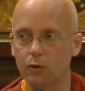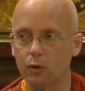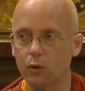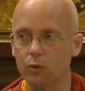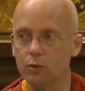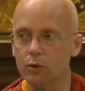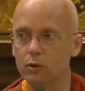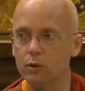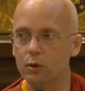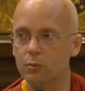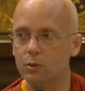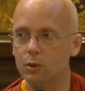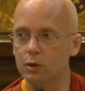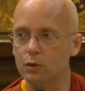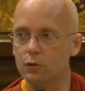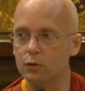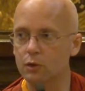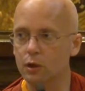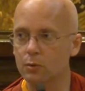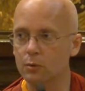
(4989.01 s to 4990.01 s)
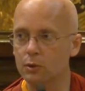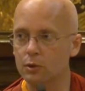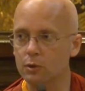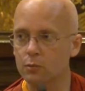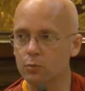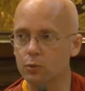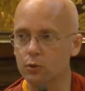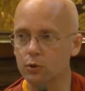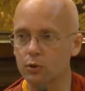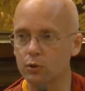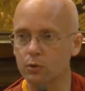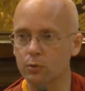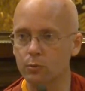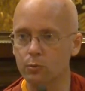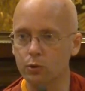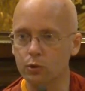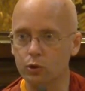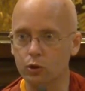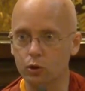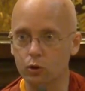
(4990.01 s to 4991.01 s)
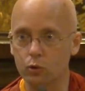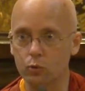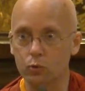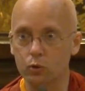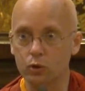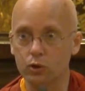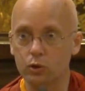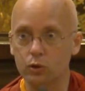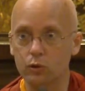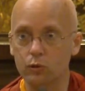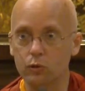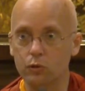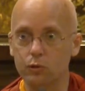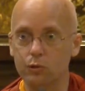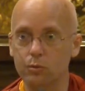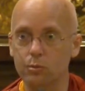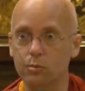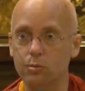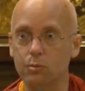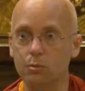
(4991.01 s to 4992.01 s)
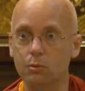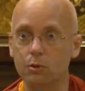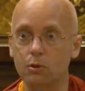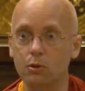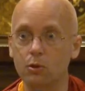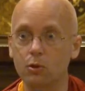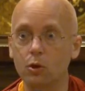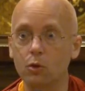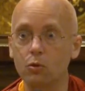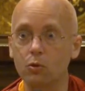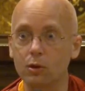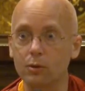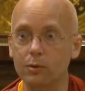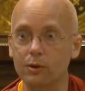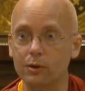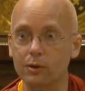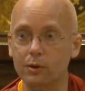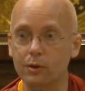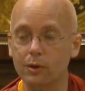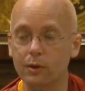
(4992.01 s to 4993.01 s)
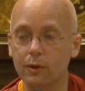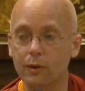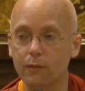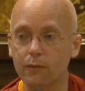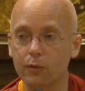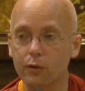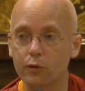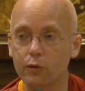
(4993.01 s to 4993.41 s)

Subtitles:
The only limit is coming to Buddhahood, which is no limit.